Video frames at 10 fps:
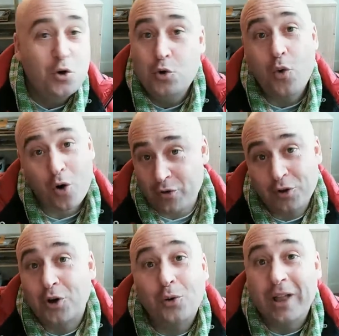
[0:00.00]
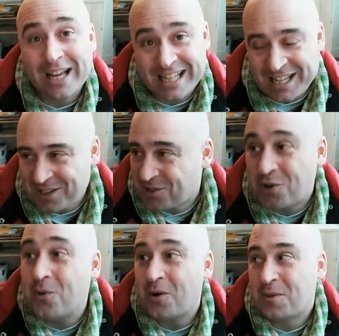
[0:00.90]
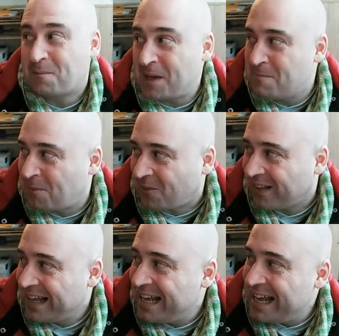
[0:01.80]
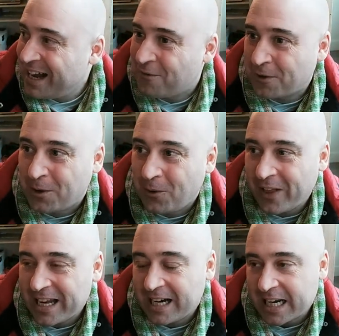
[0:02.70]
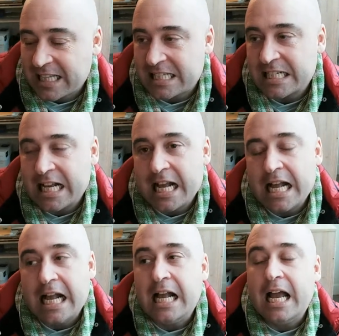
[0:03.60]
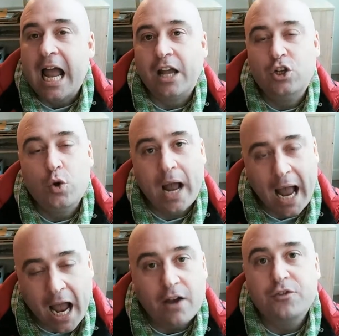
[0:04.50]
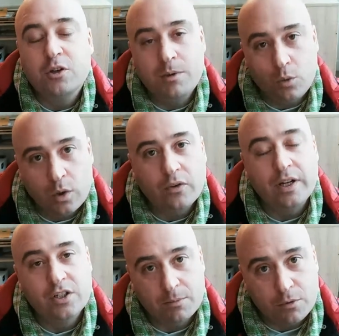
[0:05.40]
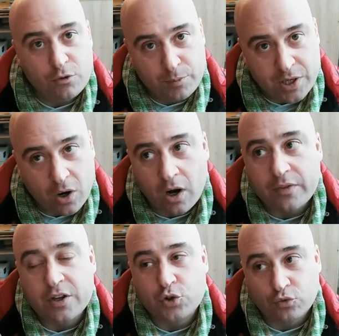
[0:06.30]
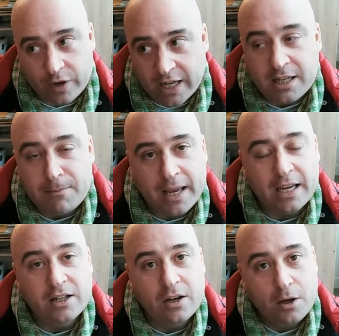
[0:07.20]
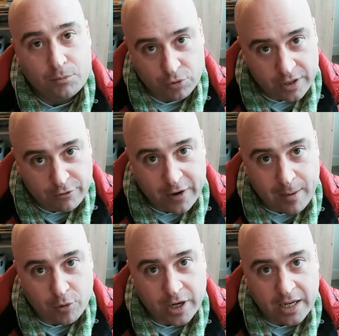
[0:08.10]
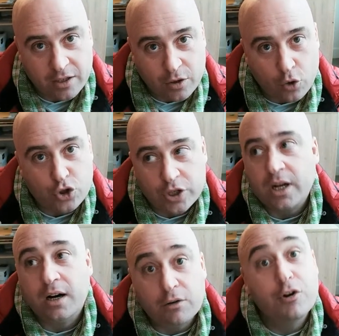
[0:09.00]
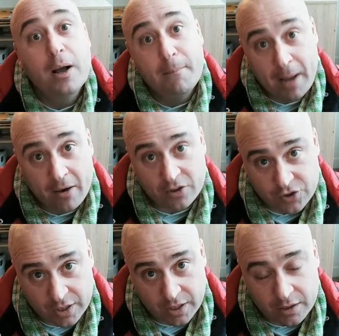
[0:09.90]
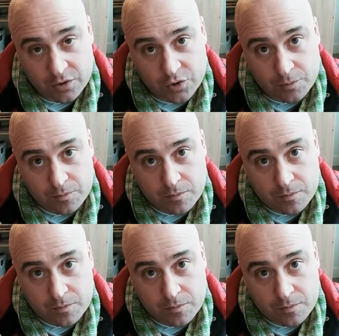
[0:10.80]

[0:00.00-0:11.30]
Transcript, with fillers: Who are the Golanese? Who are the people of the Golan Heights? And you have to be willing to move beyond this ready made, prefabricated notion of Palestinians.